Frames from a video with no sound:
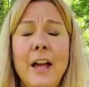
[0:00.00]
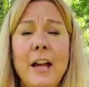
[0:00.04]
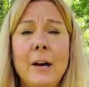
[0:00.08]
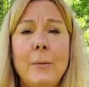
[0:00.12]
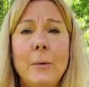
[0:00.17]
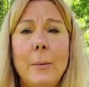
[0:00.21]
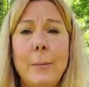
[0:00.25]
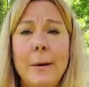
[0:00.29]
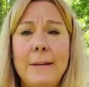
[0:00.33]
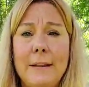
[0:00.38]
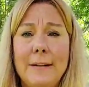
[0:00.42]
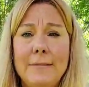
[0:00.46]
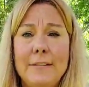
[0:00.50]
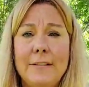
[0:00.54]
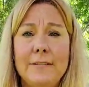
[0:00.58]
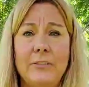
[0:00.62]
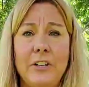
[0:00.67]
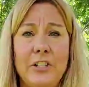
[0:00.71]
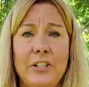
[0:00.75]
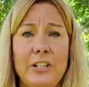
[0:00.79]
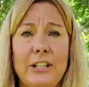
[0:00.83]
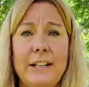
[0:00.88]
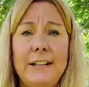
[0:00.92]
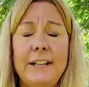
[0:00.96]
When we lived in
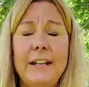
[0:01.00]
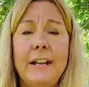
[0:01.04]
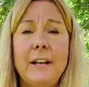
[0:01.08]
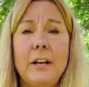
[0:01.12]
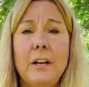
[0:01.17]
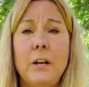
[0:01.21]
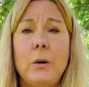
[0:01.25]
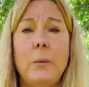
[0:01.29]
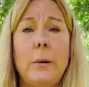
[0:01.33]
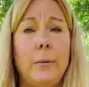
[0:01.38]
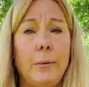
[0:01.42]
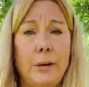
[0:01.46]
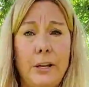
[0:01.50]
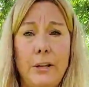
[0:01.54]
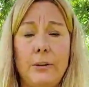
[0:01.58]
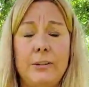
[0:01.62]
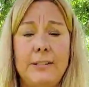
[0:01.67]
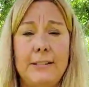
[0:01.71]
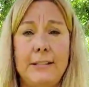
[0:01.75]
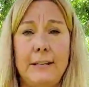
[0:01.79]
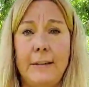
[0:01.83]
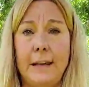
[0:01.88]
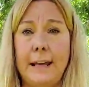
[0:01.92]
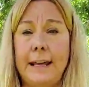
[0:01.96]
Virginia, we were
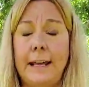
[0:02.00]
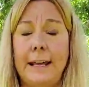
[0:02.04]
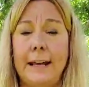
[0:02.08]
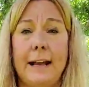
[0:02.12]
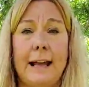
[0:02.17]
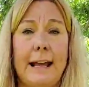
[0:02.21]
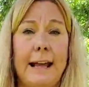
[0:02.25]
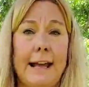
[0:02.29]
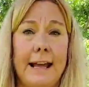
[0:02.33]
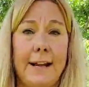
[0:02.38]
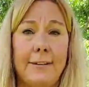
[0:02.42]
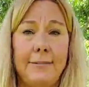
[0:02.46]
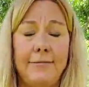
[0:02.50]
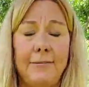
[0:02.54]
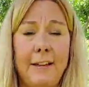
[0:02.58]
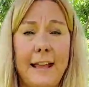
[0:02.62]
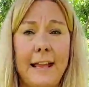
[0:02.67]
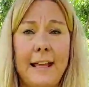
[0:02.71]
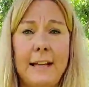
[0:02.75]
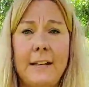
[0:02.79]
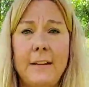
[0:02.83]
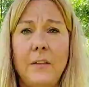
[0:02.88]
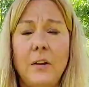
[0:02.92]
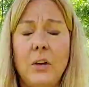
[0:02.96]
used to the heat. I had a
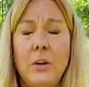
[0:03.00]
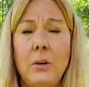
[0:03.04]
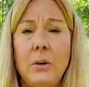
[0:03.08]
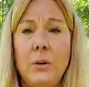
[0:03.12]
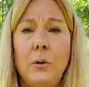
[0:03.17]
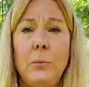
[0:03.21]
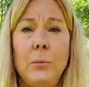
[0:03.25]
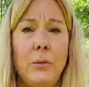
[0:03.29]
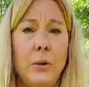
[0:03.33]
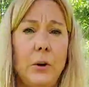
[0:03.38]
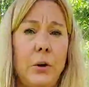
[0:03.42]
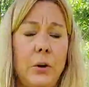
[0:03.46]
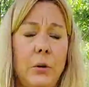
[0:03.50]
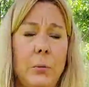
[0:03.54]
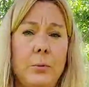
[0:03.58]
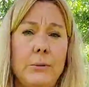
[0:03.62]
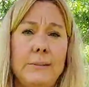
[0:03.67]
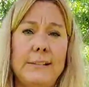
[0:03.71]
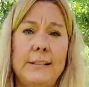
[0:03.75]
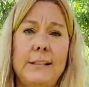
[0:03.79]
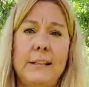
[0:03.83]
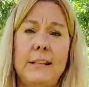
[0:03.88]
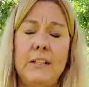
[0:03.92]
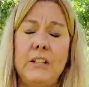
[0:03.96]
fan in the coop. The coop
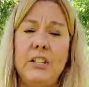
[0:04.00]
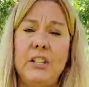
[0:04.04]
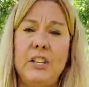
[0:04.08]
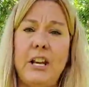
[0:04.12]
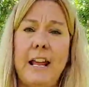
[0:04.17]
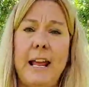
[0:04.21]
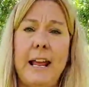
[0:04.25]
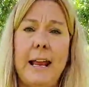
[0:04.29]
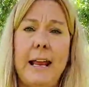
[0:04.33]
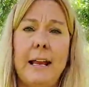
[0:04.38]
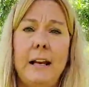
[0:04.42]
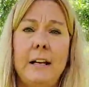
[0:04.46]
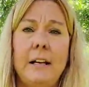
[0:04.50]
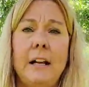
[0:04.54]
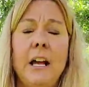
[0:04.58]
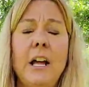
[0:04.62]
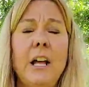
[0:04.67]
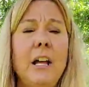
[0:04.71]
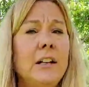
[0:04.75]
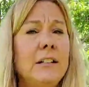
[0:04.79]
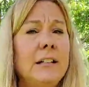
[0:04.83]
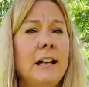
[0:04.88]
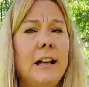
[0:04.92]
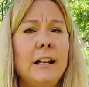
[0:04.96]
was in the shade,
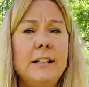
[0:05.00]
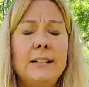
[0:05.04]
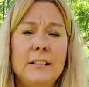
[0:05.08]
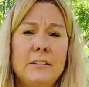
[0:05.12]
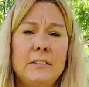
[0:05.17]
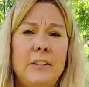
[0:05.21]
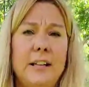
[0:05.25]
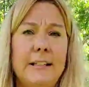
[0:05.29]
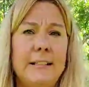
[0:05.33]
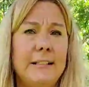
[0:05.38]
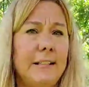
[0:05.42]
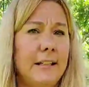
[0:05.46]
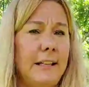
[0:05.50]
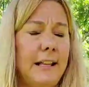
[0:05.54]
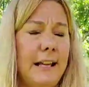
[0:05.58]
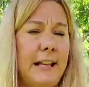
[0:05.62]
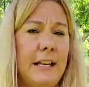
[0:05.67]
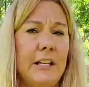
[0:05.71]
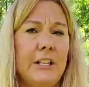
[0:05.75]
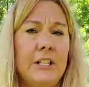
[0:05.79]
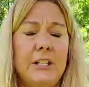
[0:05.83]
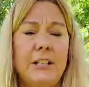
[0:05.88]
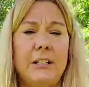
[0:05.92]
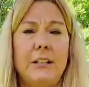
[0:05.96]
tons of
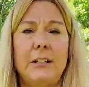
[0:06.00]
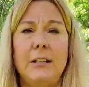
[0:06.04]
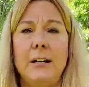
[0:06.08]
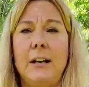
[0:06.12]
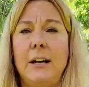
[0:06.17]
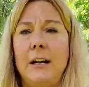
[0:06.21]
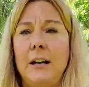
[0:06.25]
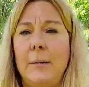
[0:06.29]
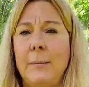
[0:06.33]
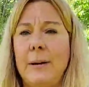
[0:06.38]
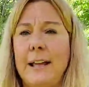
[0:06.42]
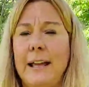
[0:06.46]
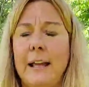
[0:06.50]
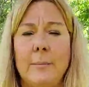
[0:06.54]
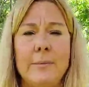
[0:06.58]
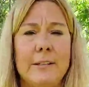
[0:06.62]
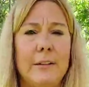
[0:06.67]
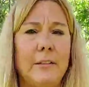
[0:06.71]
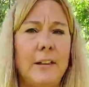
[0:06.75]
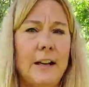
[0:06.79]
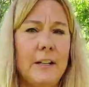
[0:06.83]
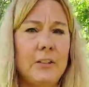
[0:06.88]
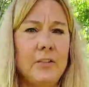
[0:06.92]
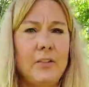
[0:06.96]
ventilation. I kept
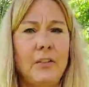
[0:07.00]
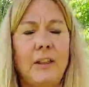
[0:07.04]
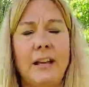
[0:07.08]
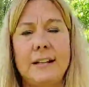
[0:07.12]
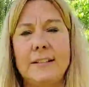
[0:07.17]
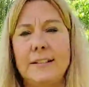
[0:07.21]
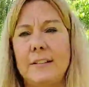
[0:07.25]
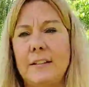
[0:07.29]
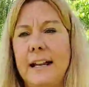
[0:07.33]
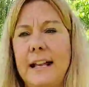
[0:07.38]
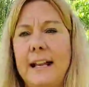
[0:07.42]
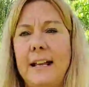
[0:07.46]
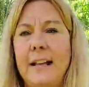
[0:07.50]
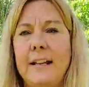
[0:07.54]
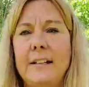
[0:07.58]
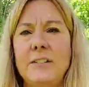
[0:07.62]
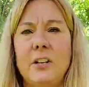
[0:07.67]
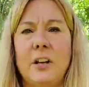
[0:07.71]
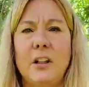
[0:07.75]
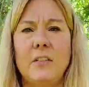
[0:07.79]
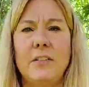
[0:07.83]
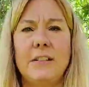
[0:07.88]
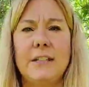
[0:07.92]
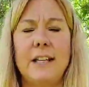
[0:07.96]
electrolytes on hand
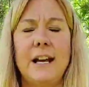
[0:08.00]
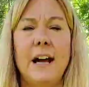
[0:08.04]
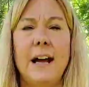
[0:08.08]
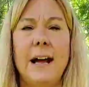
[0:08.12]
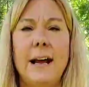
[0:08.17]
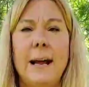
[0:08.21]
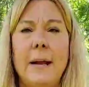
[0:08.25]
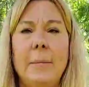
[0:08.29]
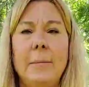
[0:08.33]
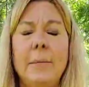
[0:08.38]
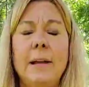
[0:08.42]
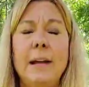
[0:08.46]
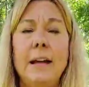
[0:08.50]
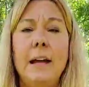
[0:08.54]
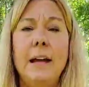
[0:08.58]
all the time.